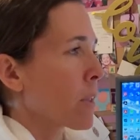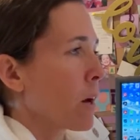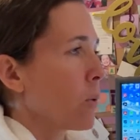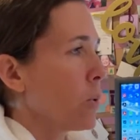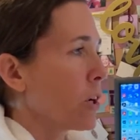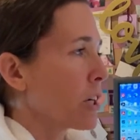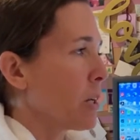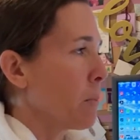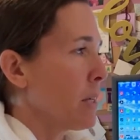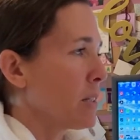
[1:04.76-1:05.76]
We are going
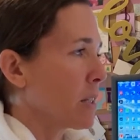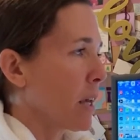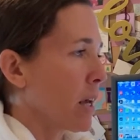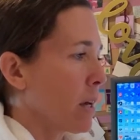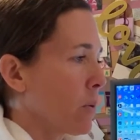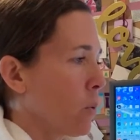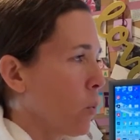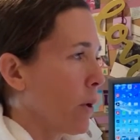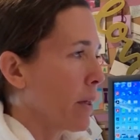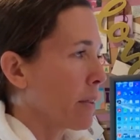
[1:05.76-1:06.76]
to meet today
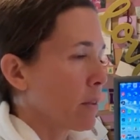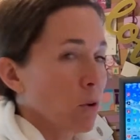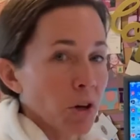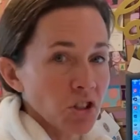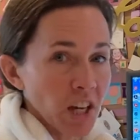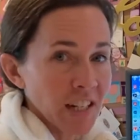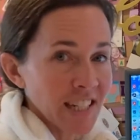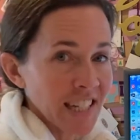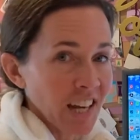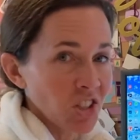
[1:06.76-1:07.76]
with Laura
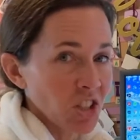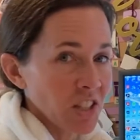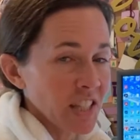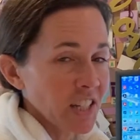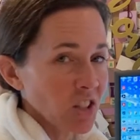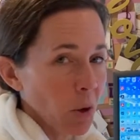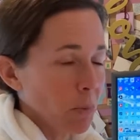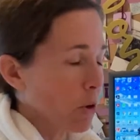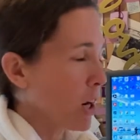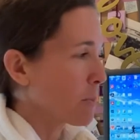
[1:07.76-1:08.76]
Jandasek. She's the Adult
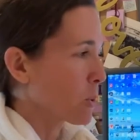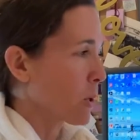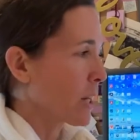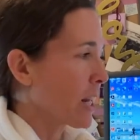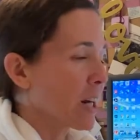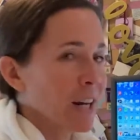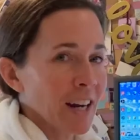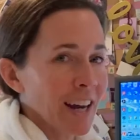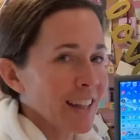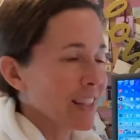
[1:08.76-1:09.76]
Programs
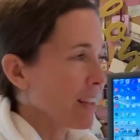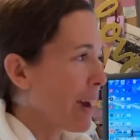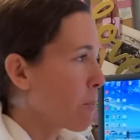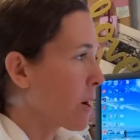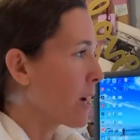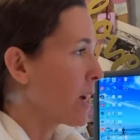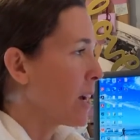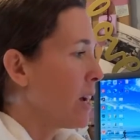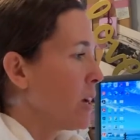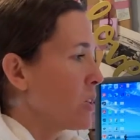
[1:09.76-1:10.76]
Coordinator at the library.
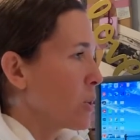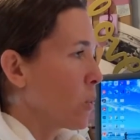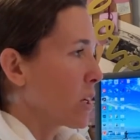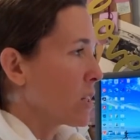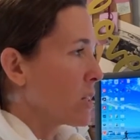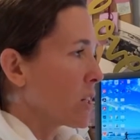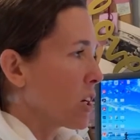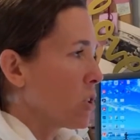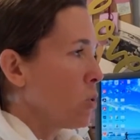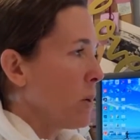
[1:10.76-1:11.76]
So we're going to start
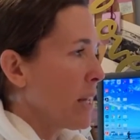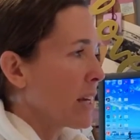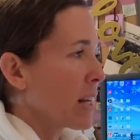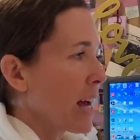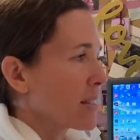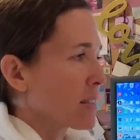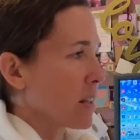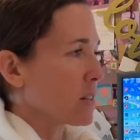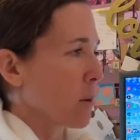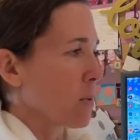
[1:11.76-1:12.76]
a new meeting. It asks
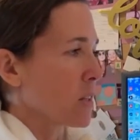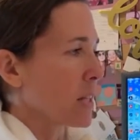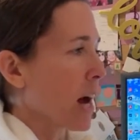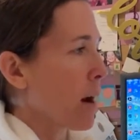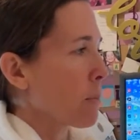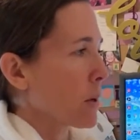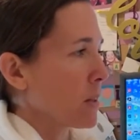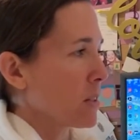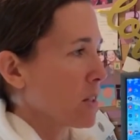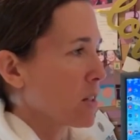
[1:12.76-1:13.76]
us up at the top
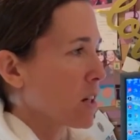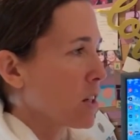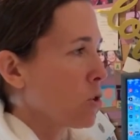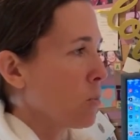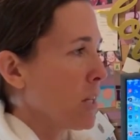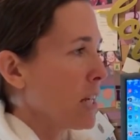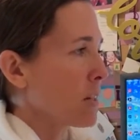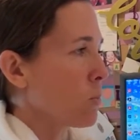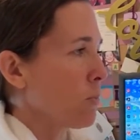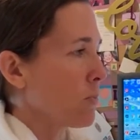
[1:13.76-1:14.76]
to start a new
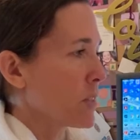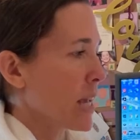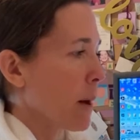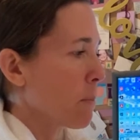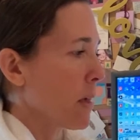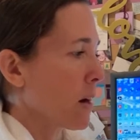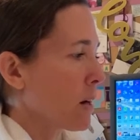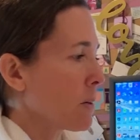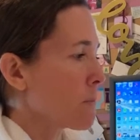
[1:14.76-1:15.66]
meeting. Tap there.